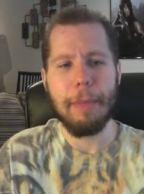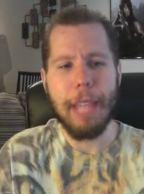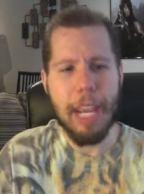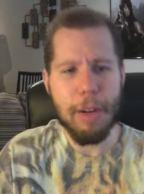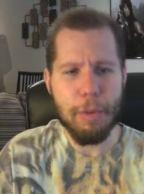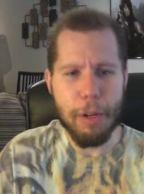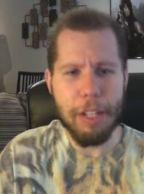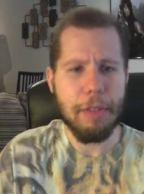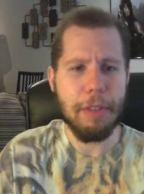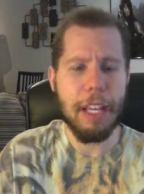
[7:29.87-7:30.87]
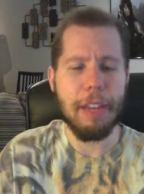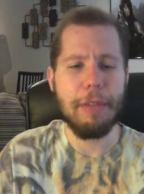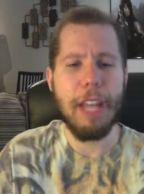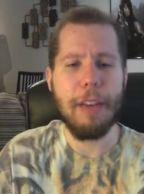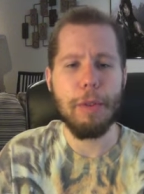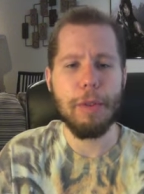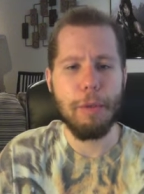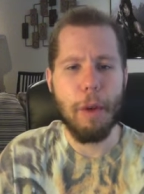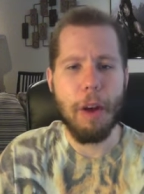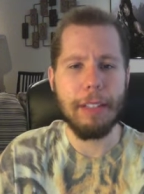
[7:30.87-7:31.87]
Hey Aaron, what did you think of Neville's
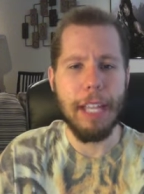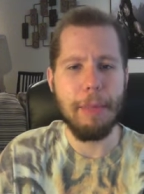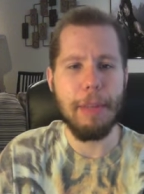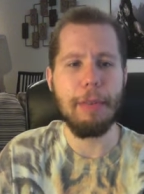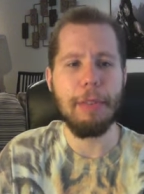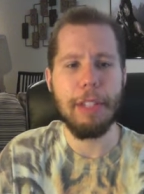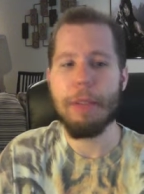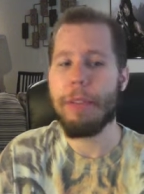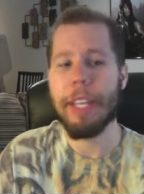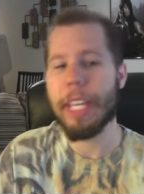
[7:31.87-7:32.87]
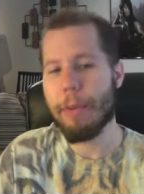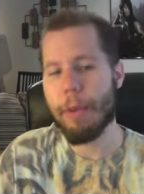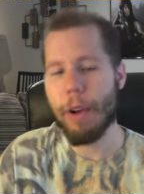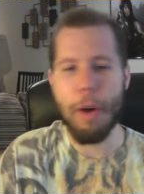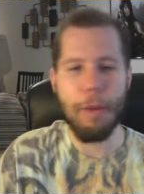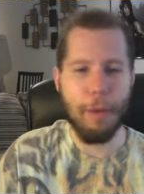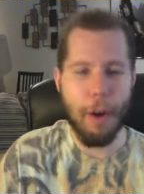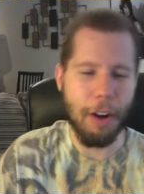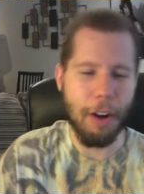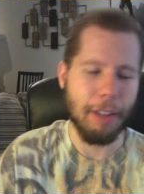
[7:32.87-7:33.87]
Raw debut? Do you think he will go
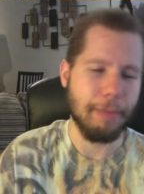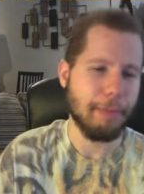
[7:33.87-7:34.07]
far?